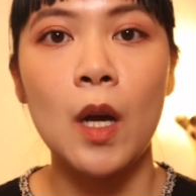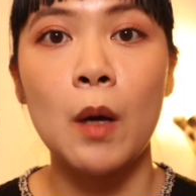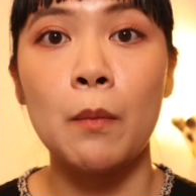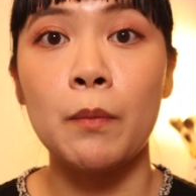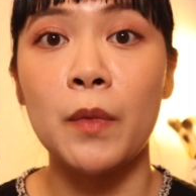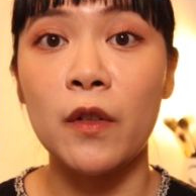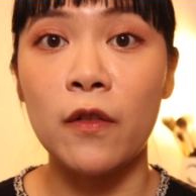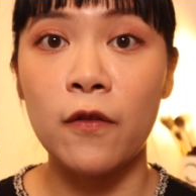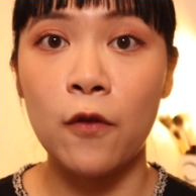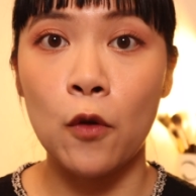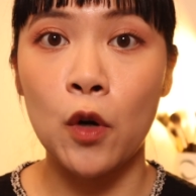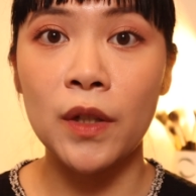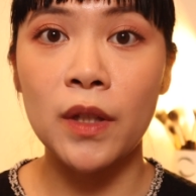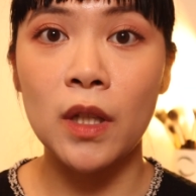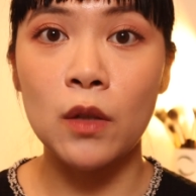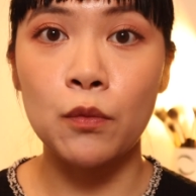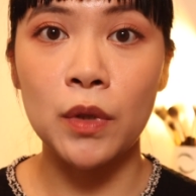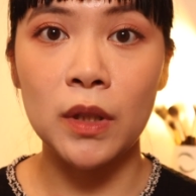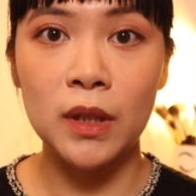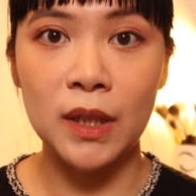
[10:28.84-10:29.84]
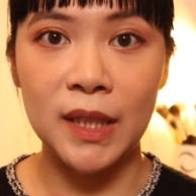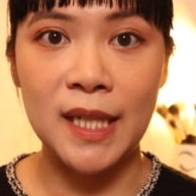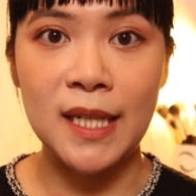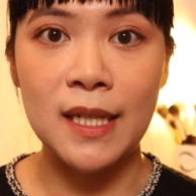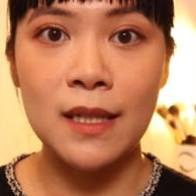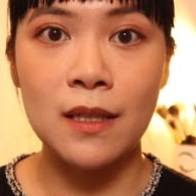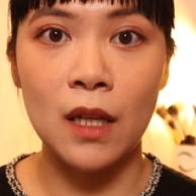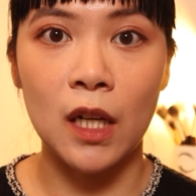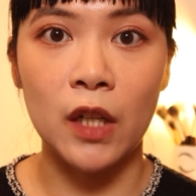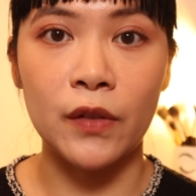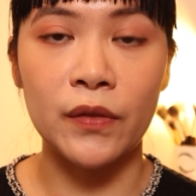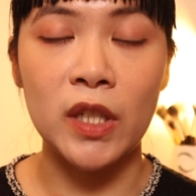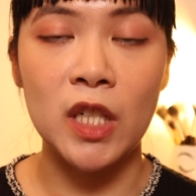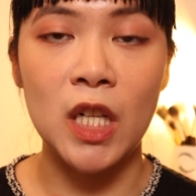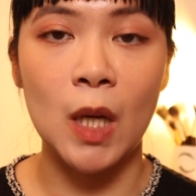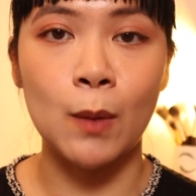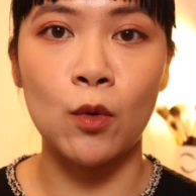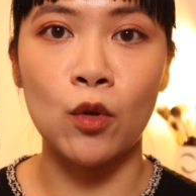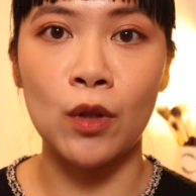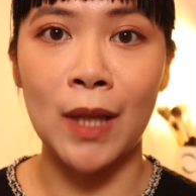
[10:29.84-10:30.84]
Before the release of the
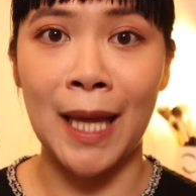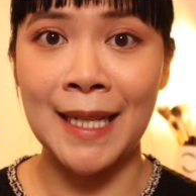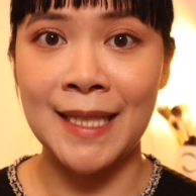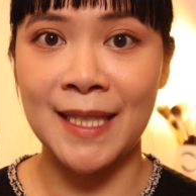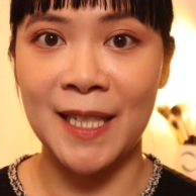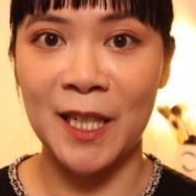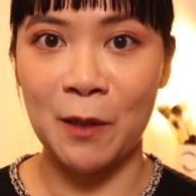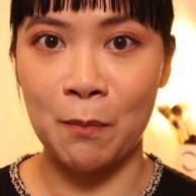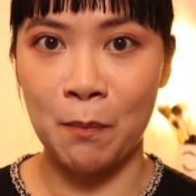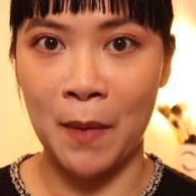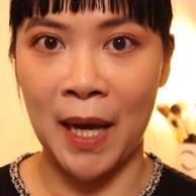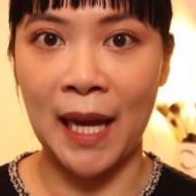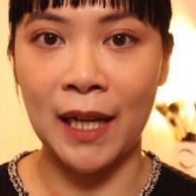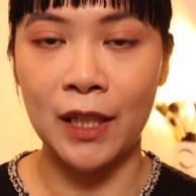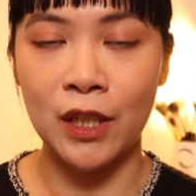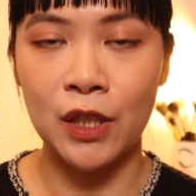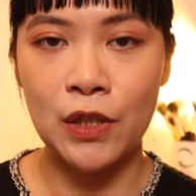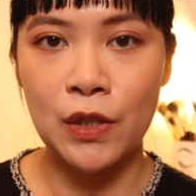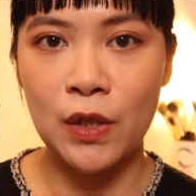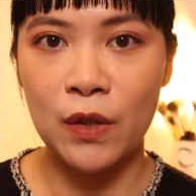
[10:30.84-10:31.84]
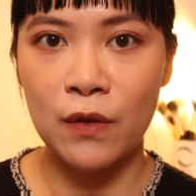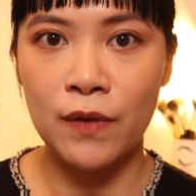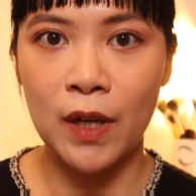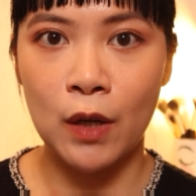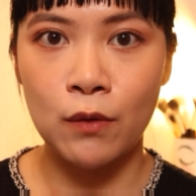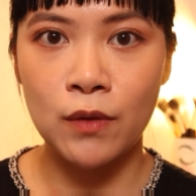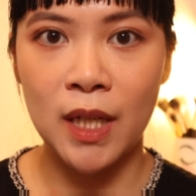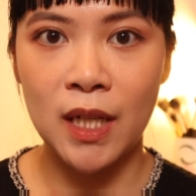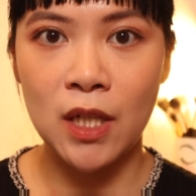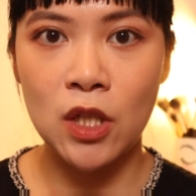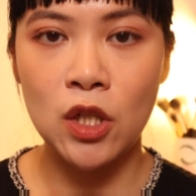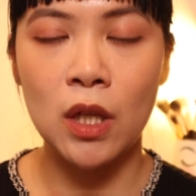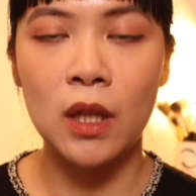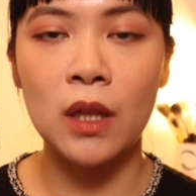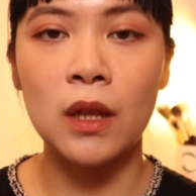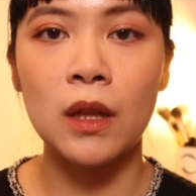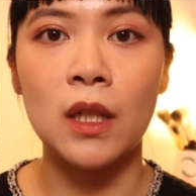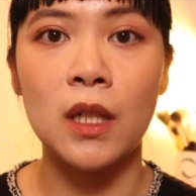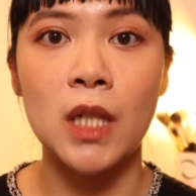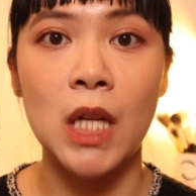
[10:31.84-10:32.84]
Double Lasting Matte Cushion
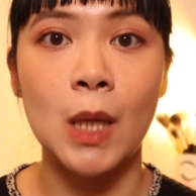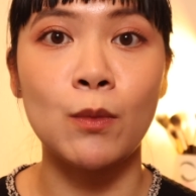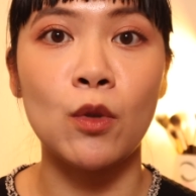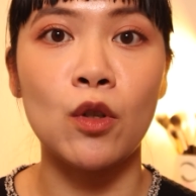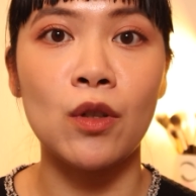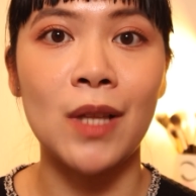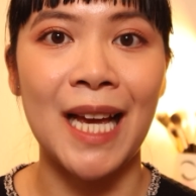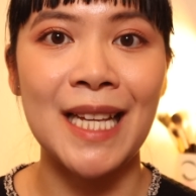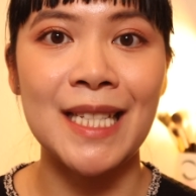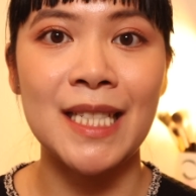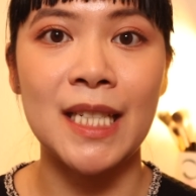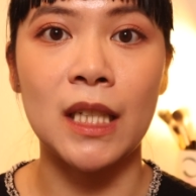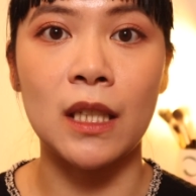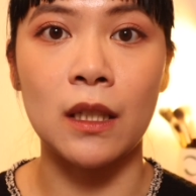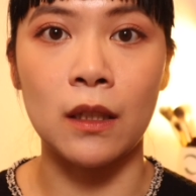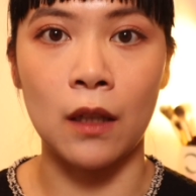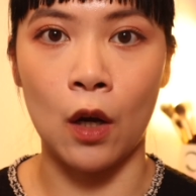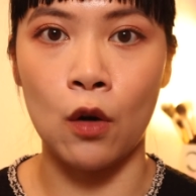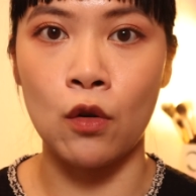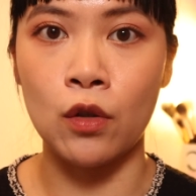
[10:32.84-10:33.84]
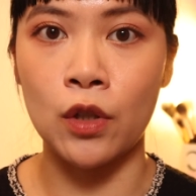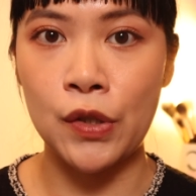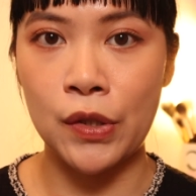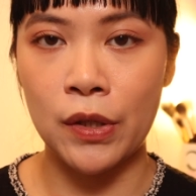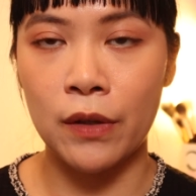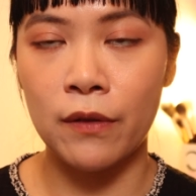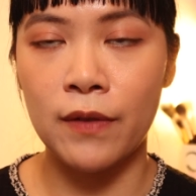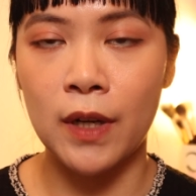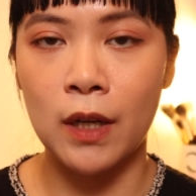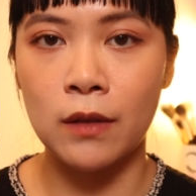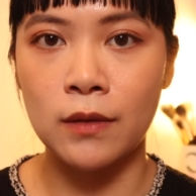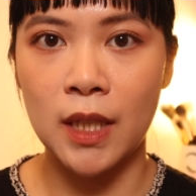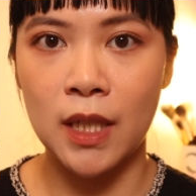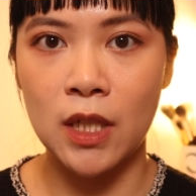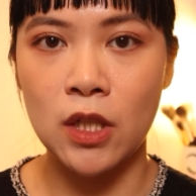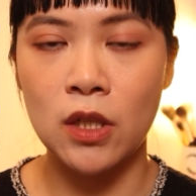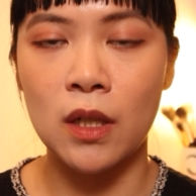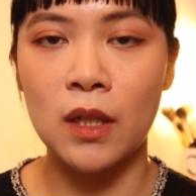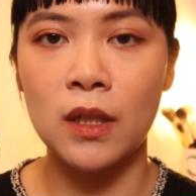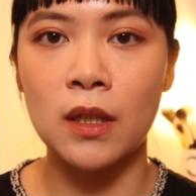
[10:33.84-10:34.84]
Foundation, the Double Lasting Glow Cushion
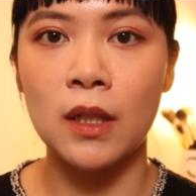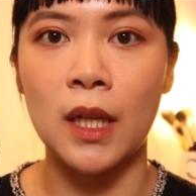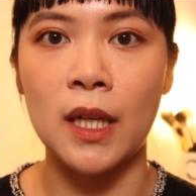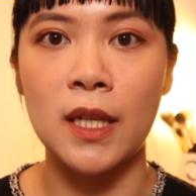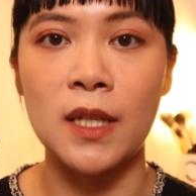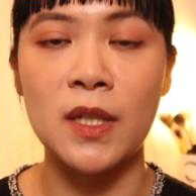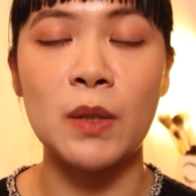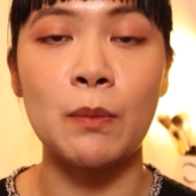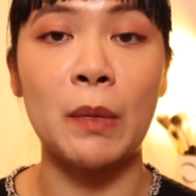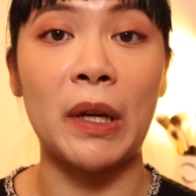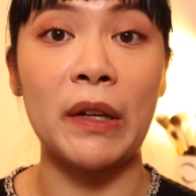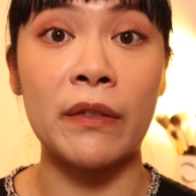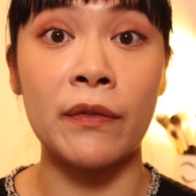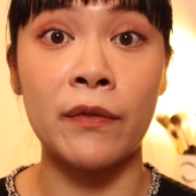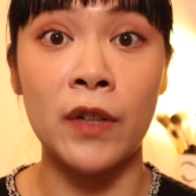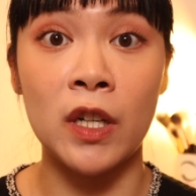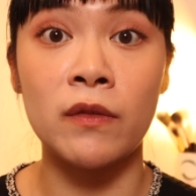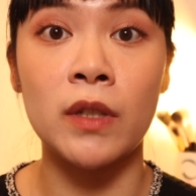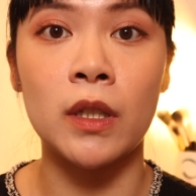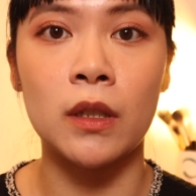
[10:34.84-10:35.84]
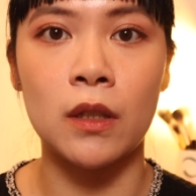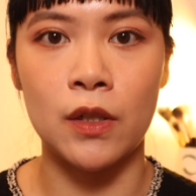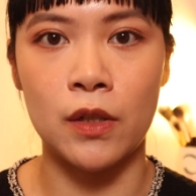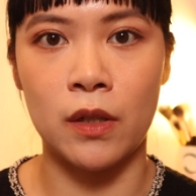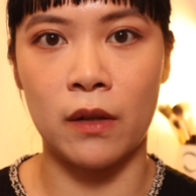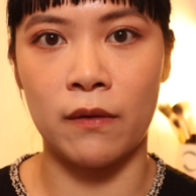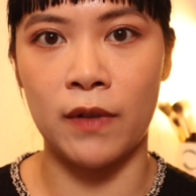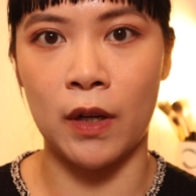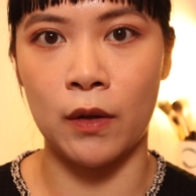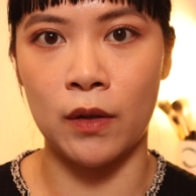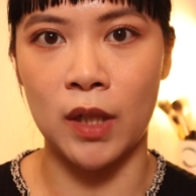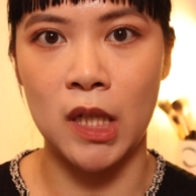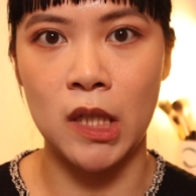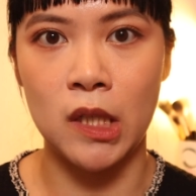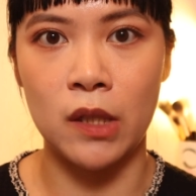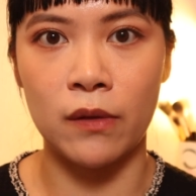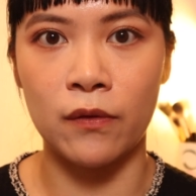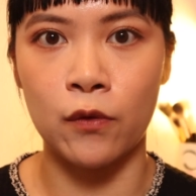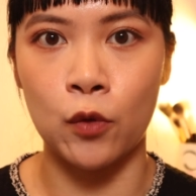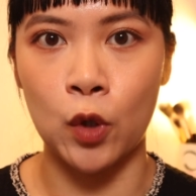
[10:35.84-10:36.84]
Foundation is my favorite cushion
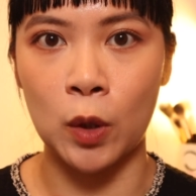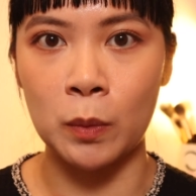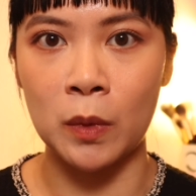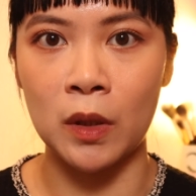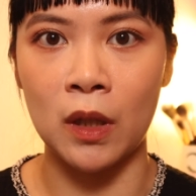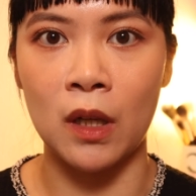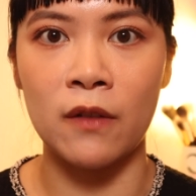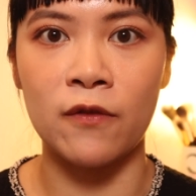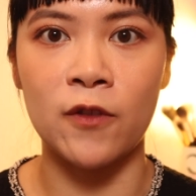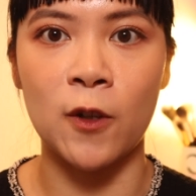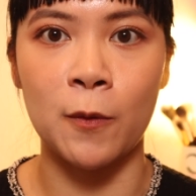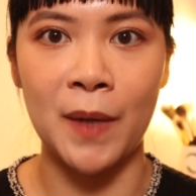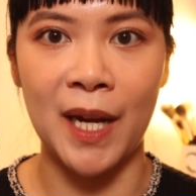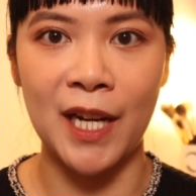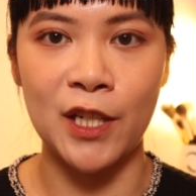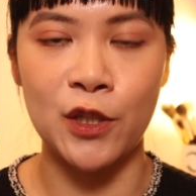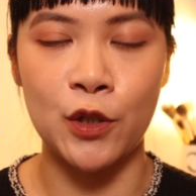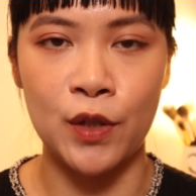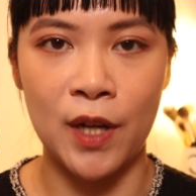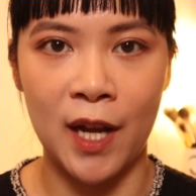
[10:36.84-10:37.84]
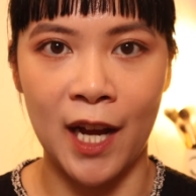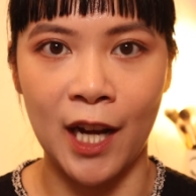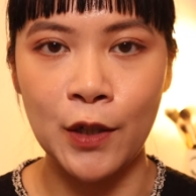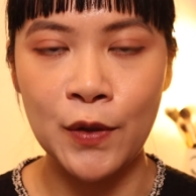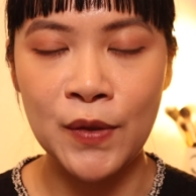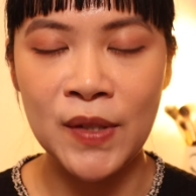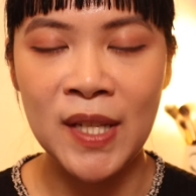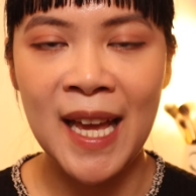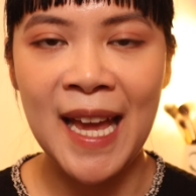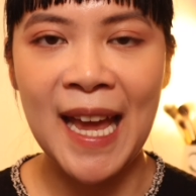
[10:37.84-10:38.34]
foundation formula from Etude House,